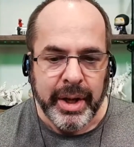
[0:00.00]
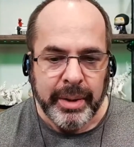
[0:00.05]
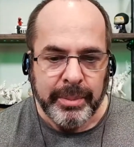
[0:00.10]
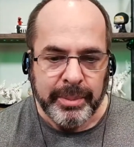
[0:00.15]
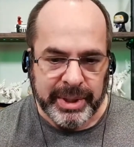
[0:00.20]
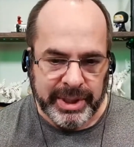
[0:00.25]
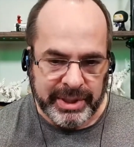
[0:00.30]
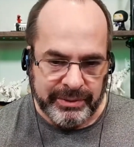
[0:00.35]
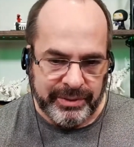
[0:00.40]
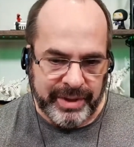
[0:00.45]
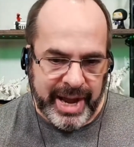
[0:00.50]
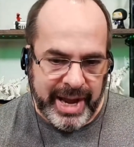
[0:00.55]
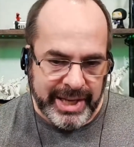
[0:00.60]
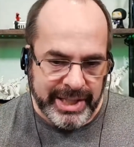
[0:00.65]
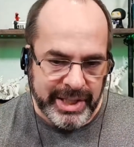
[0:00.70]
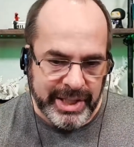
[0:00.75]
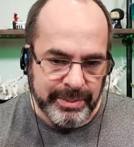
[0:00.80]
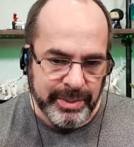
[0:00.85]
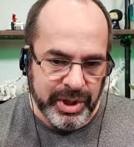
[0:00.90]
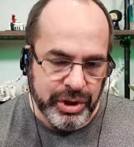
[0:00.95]
but the
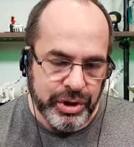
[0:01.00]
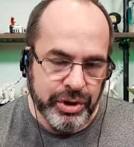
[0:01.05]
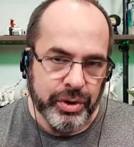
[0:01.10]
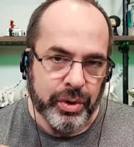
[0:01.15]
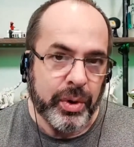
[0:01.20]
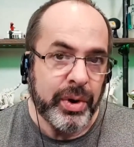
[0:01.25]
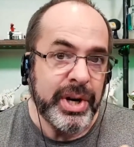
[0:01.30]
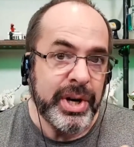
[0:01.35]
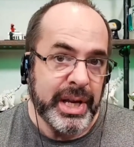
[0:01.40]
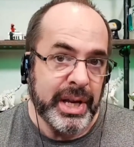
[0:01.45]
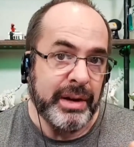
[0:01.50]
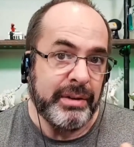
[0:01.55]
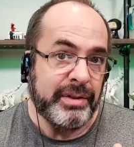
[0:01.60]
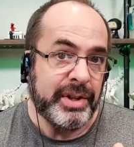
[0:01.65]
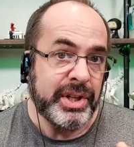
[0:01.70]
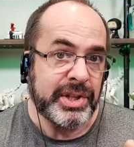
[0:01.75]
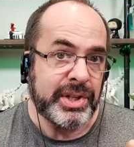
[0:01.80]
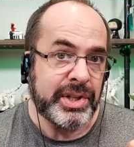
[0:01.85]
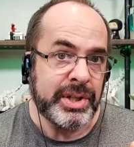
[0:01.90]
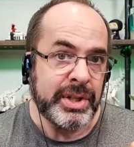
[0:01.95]
vast majority of
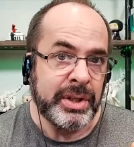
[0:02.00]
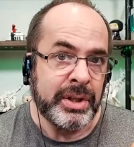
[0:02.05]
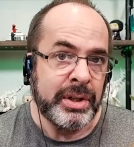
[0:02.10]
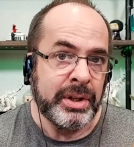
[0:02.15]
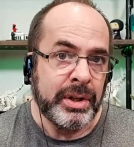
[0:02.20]
us